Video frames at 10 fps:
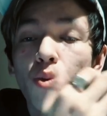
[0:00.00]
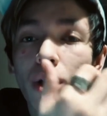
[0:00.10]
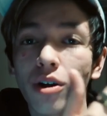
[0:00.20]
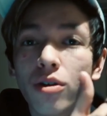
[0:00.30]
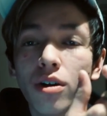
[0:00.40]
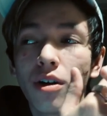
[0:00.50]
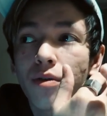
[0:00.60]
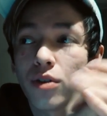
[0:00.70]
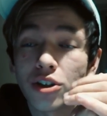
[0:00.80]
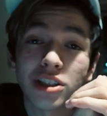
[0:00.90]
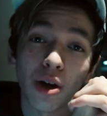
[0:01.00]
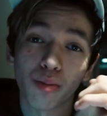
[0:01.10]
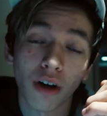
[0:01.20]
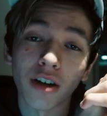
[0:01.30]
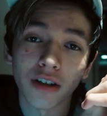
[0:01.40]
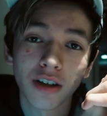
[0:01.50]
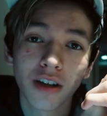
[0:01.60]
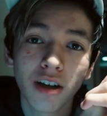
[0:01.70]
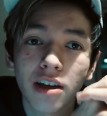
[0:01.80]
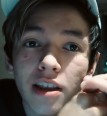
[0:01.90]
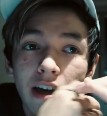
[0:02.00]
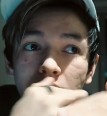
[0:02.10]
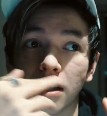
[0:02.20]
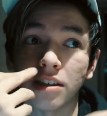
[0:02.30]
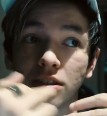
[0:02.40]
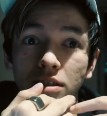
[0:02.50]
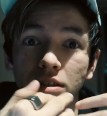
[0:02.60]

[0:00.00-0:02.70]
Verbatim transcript: well fleshed out product that